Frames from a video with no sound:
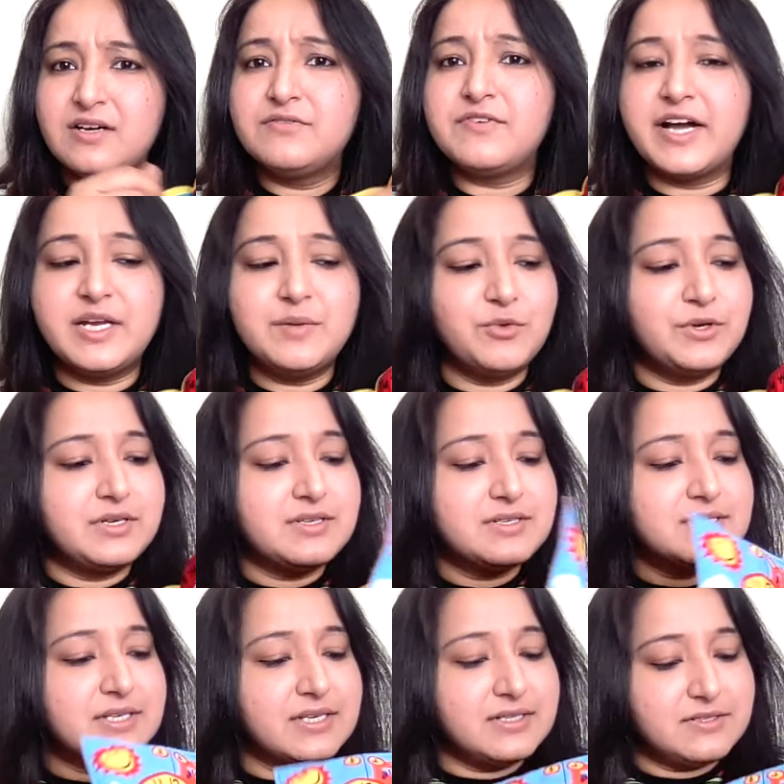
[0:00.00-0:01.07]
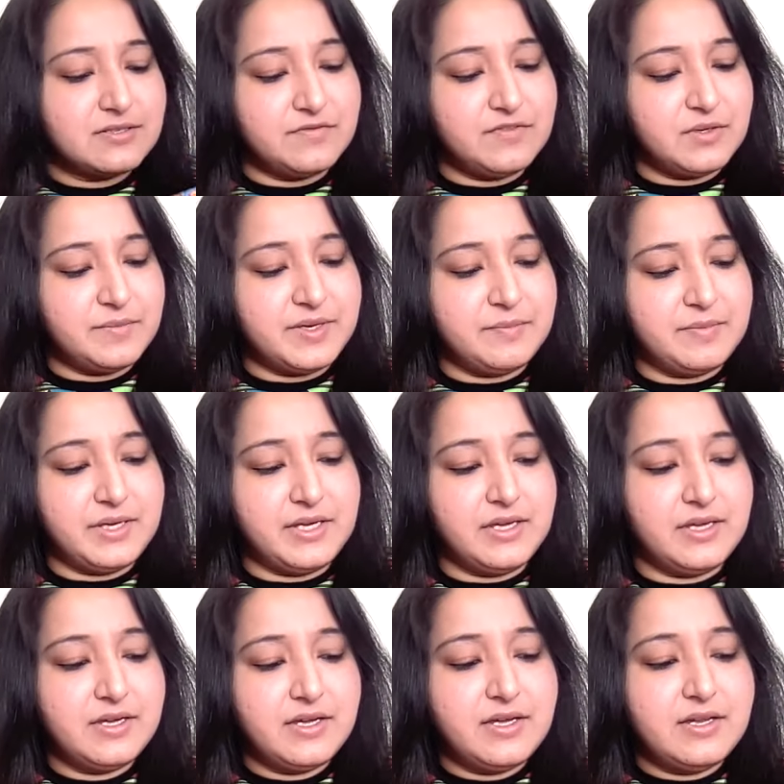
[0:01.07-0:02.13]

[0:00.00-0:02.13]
fine motor skills of the baby.